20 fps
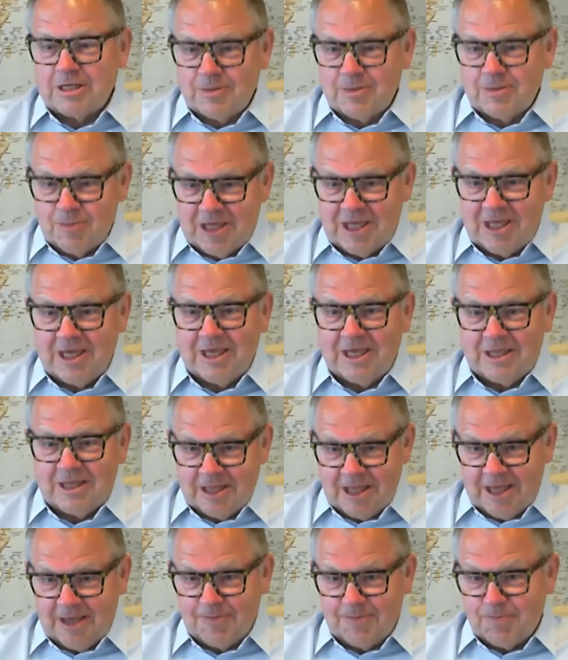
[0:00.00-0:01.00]
to me
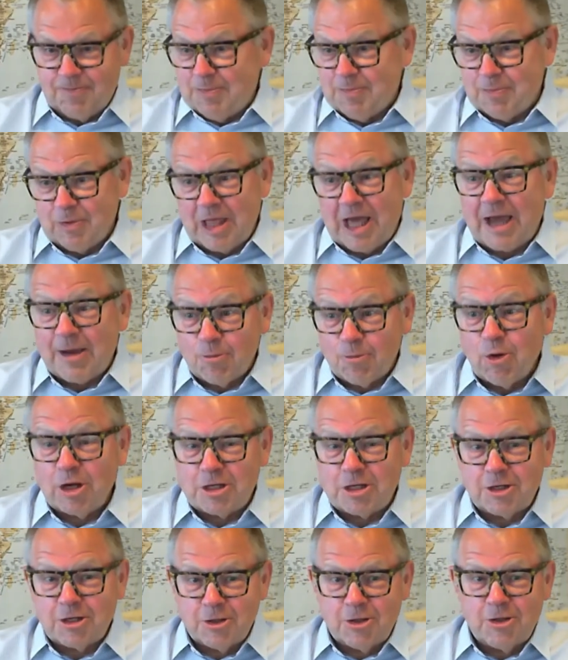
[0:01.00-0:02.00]
and the people at
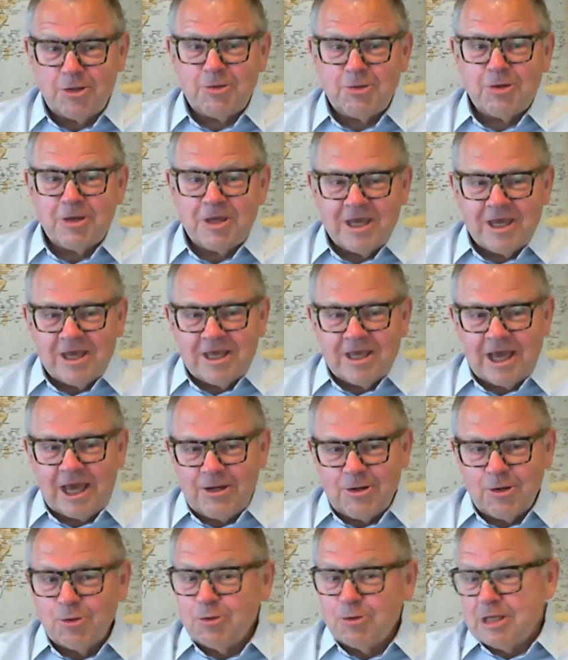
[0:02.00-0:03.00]
Waterloo. I
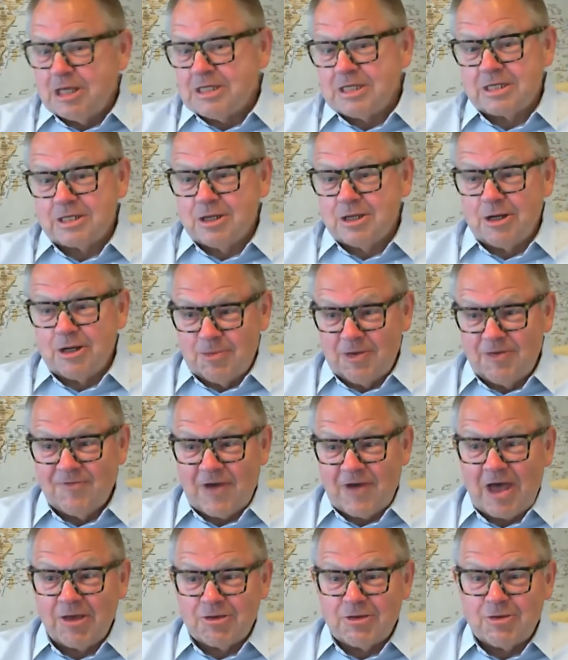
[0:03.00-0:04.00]
know this is going to be
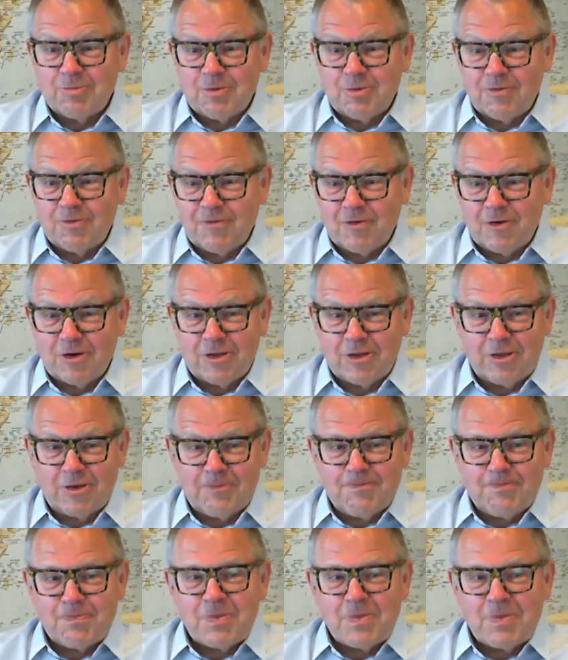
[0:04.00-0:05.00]
valuable for
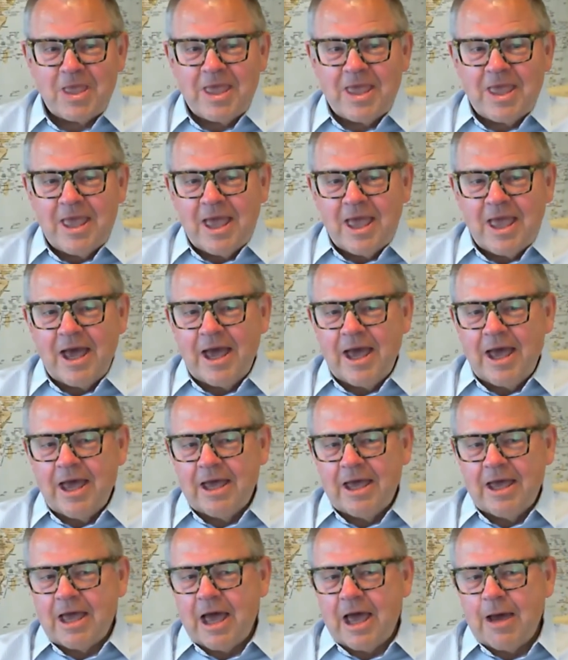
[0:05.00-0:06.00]
them.
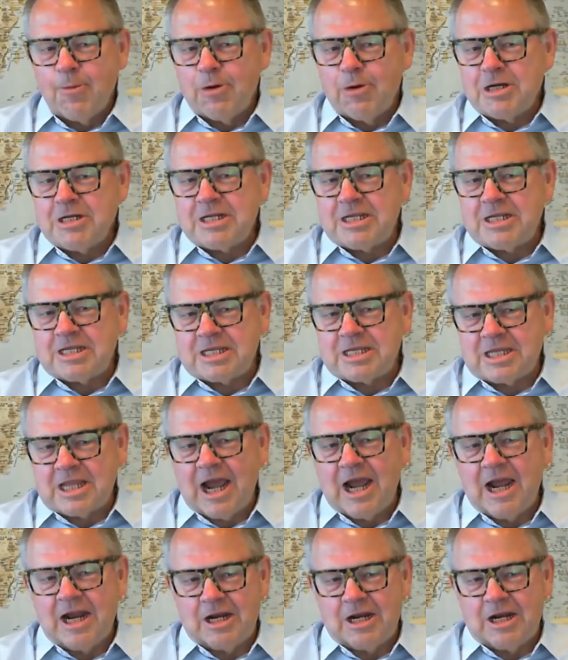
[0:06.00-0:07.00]
I wanted to
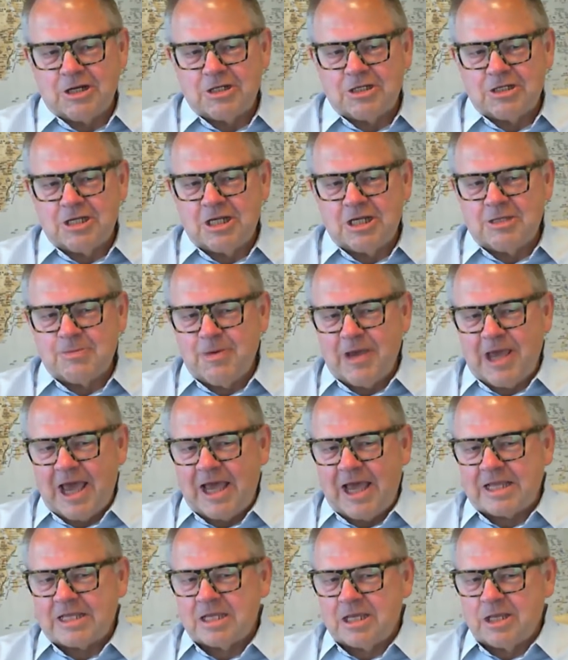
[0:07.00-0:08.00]
start just by
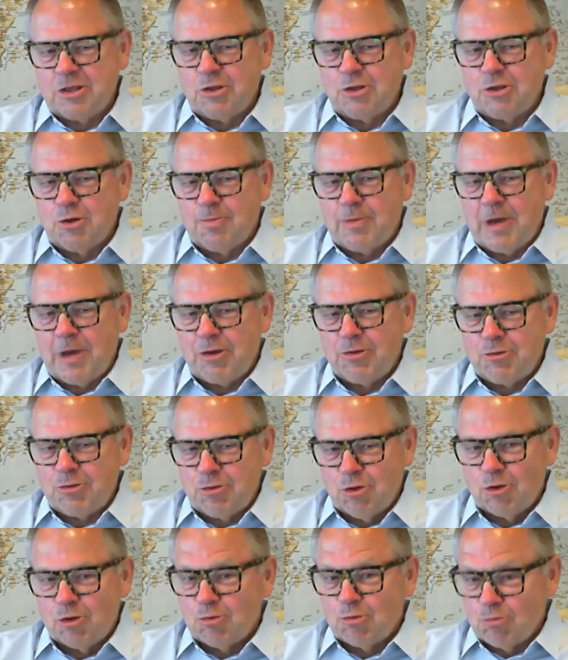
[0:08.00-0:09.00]
asking you about
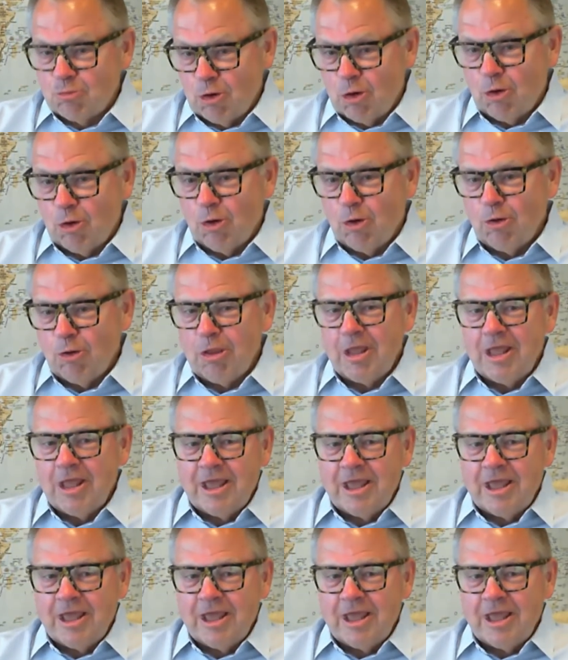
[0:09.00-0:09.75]
your role